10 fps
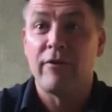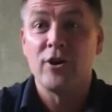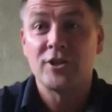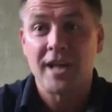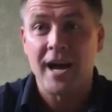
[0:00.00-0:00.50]

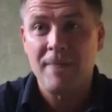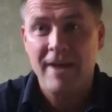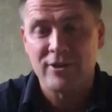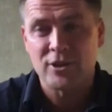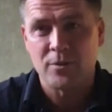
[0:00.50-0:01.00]
First time
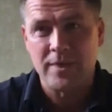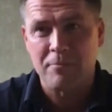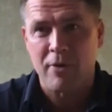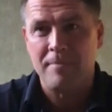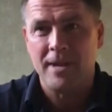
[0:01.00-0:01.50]
ever to win the
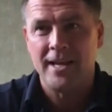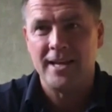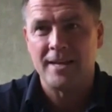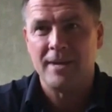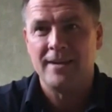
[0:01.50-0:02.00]
Premier
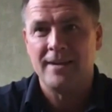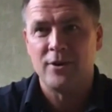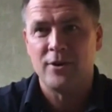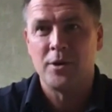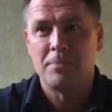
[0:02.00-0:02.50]
League. I mean,
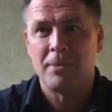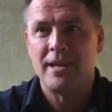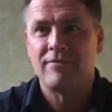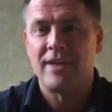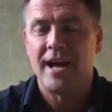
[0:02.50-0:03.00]
who would have
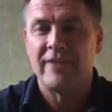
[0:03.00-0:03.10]
believed that?